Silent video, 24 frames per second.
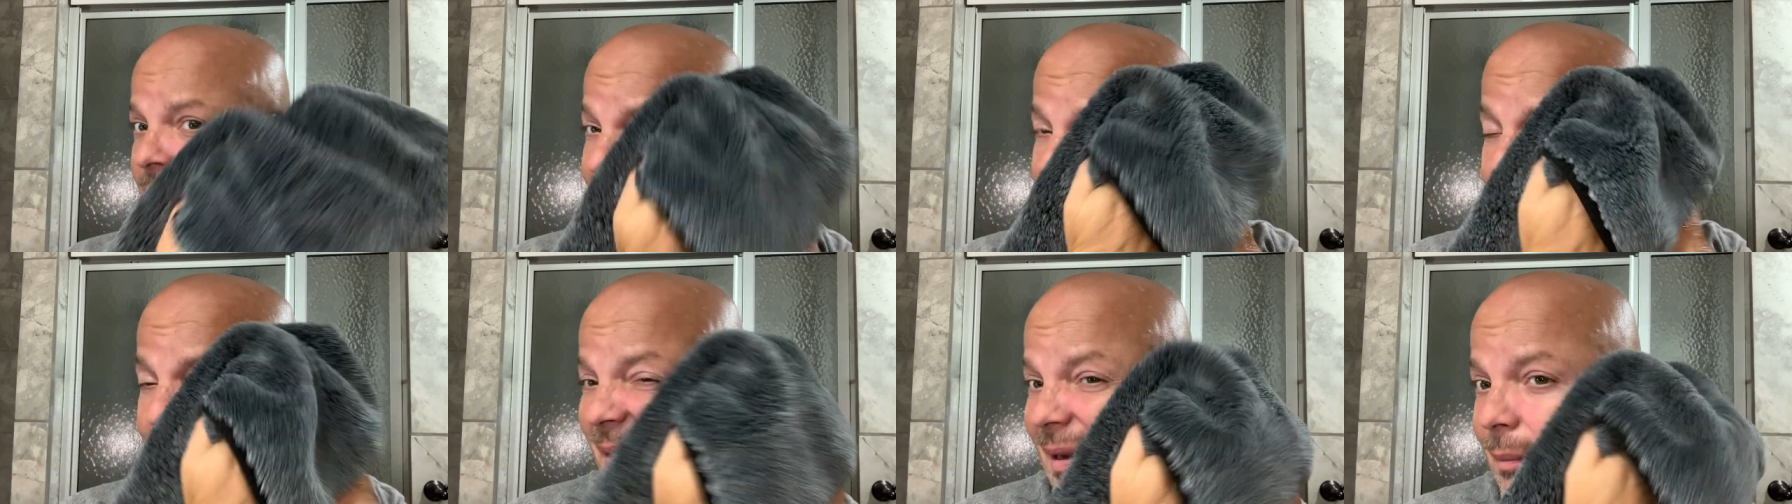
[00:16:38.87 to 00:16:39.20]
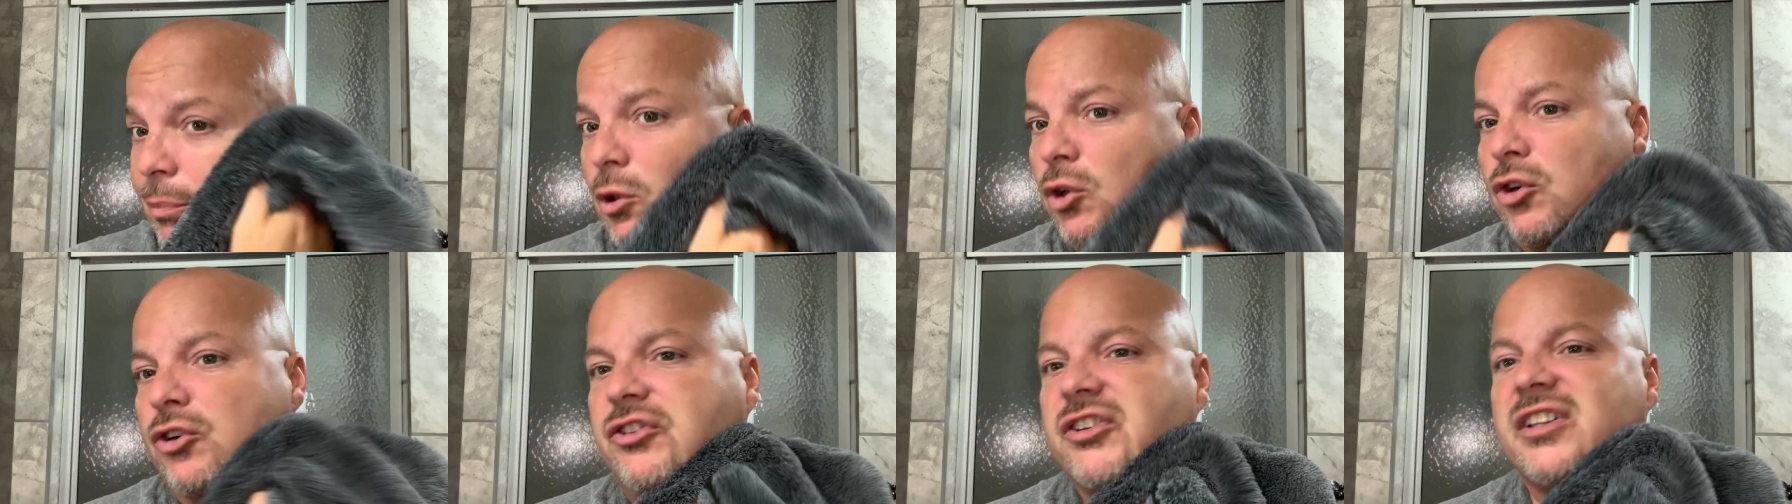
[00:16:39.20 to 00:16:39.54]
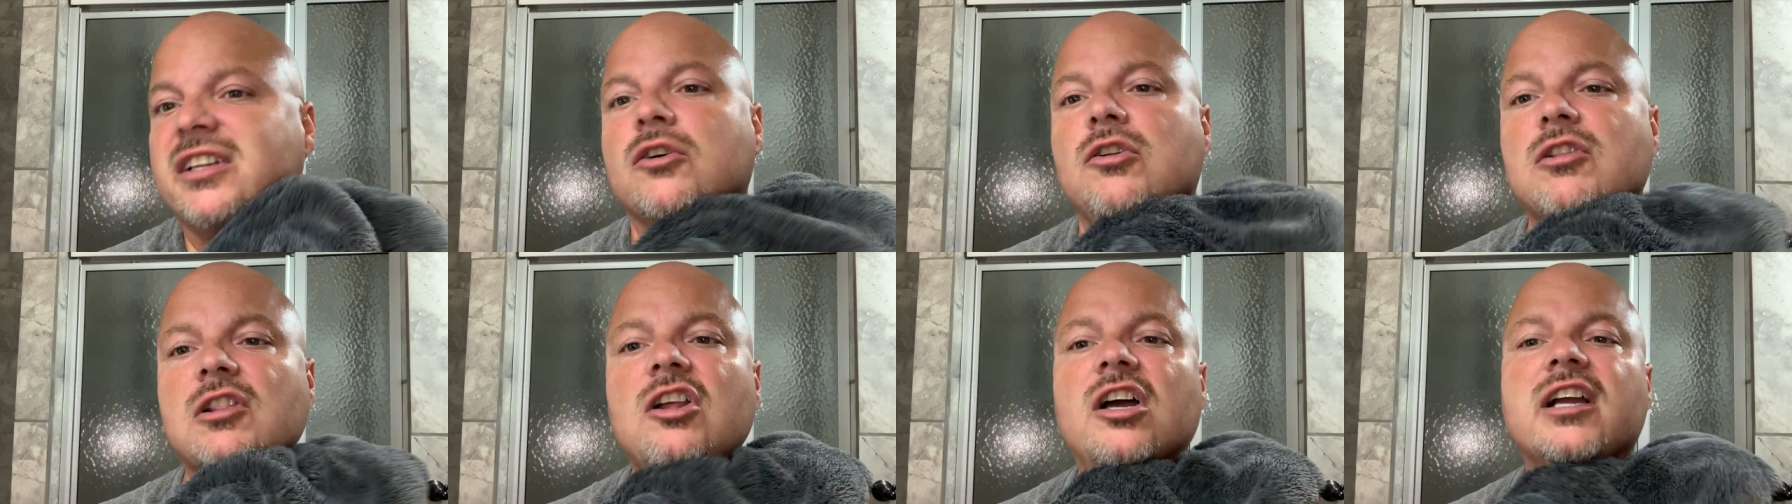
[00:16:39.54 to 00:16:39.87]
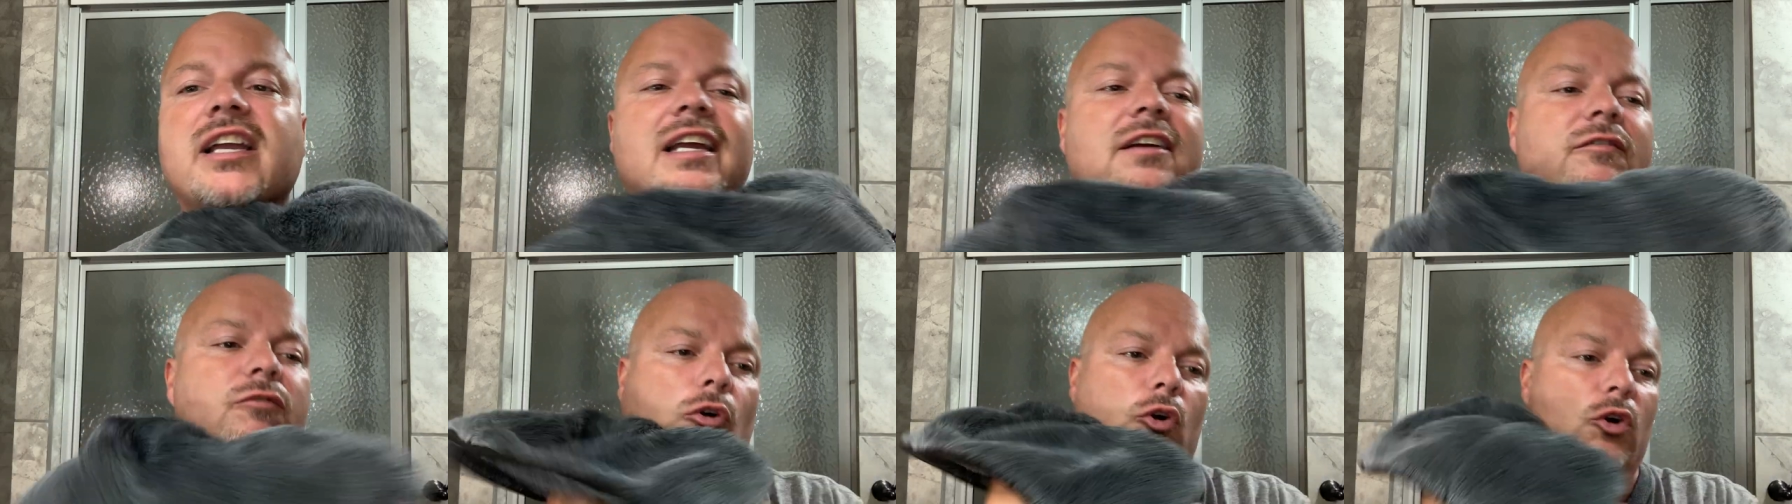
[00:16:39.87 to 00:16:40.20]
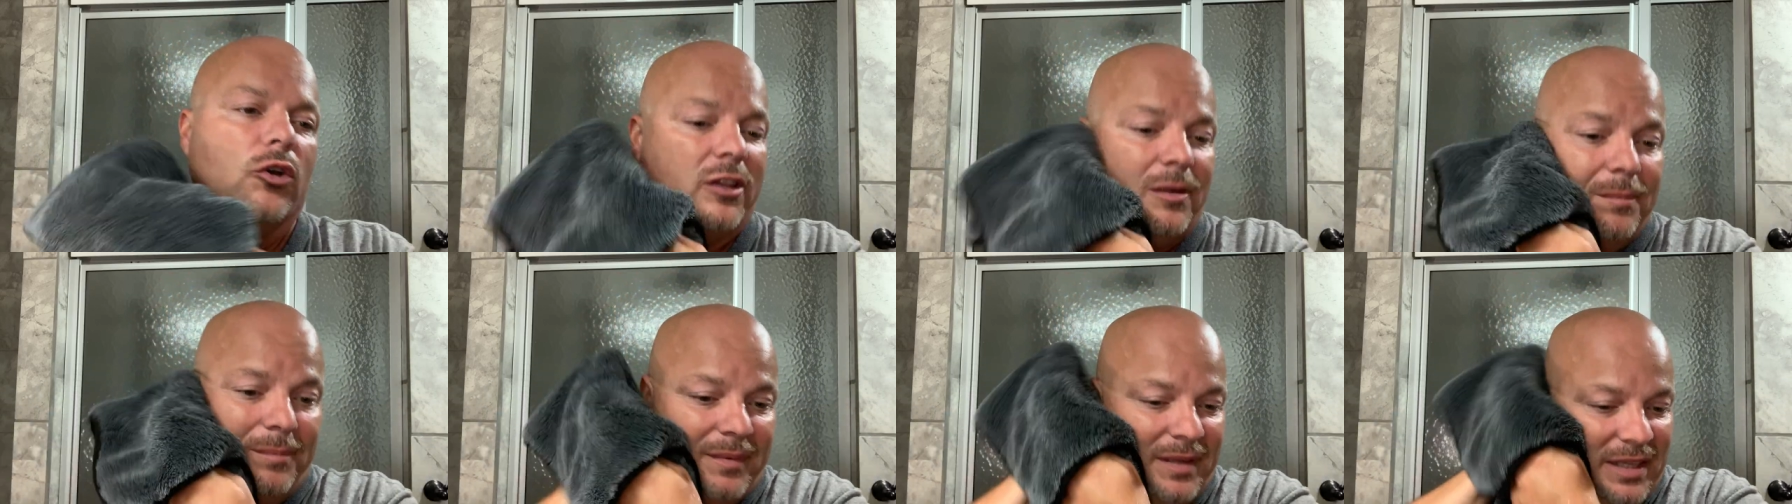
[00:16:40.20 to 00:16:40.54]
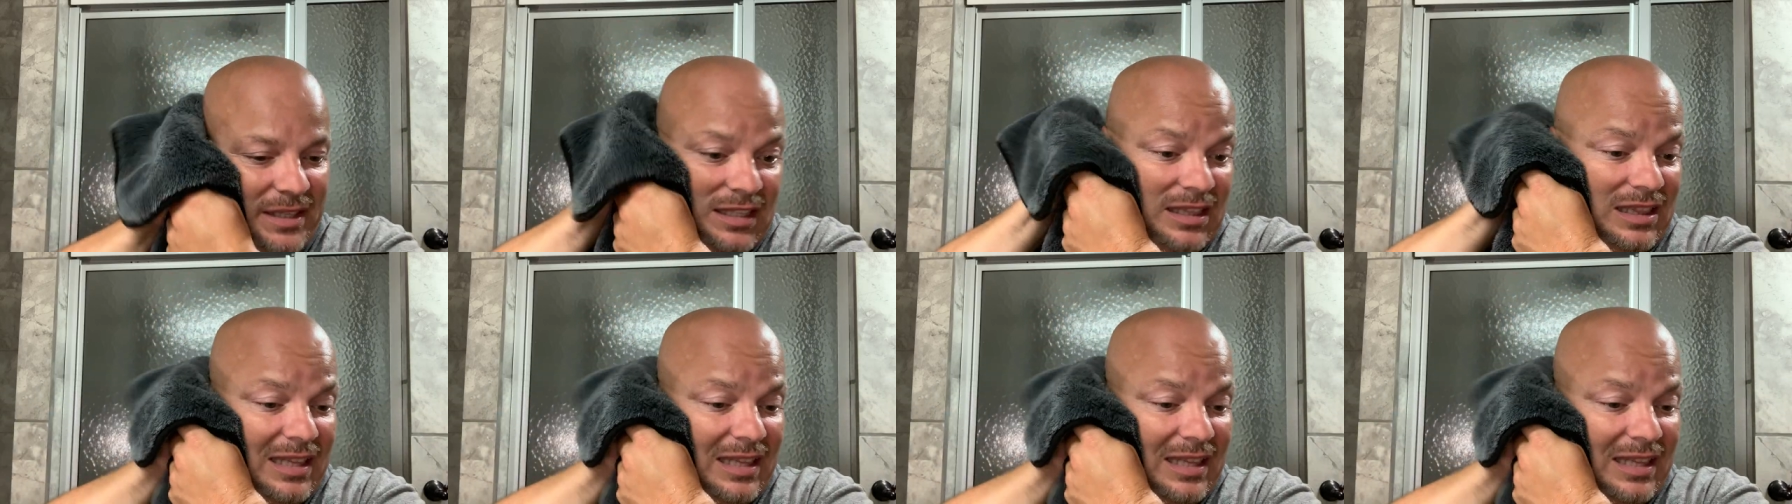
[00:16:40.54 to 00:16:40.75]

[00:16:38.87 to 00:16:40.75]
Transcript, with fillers: people are still looking for them. And the